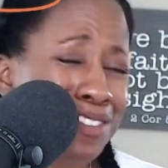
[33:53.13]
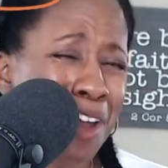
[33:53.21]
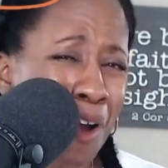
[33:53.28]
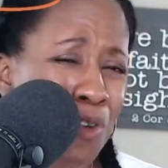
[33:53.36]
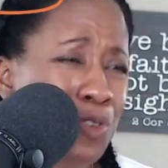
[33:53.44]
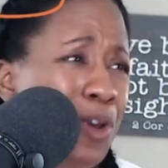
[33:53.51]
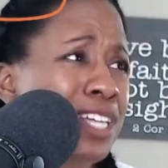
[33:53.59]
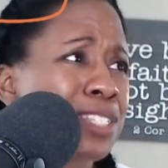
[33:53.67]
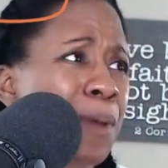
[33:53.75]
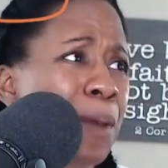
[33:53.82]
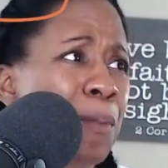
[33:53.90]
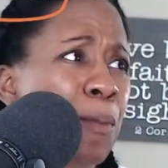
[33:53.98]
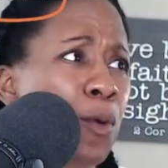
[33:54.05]
No. Do I
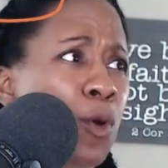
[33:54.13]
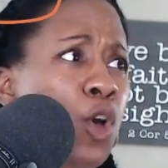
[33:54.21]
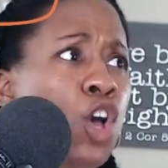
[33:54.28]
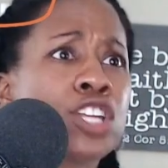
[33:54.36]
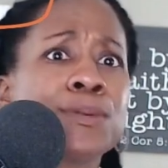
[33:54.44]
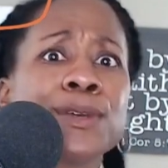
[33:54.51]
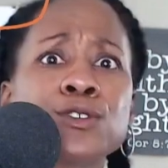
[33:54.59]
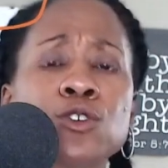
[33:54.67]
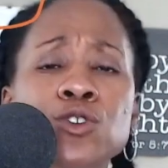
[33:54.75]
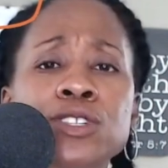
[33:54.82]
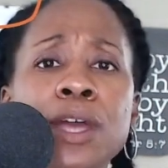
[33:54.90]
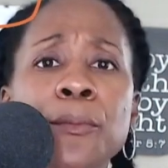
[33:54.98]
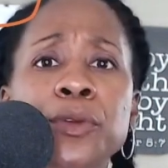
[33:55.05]
expect people to be in
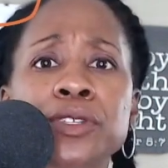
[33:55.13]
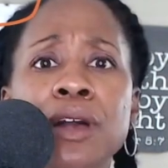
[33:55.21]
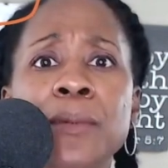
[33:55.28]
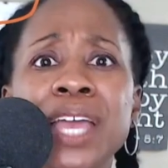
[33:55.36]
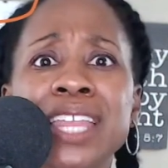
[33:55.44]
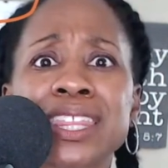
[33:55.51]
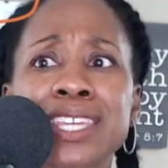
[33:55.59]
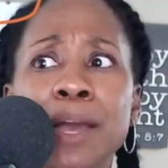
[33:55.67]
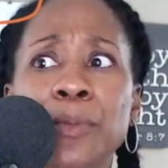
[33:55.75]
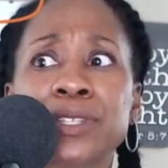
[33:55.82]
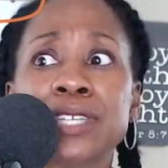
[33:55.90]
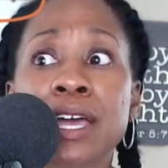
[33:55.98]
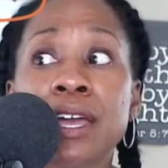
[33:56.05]
social templates club and get the templates?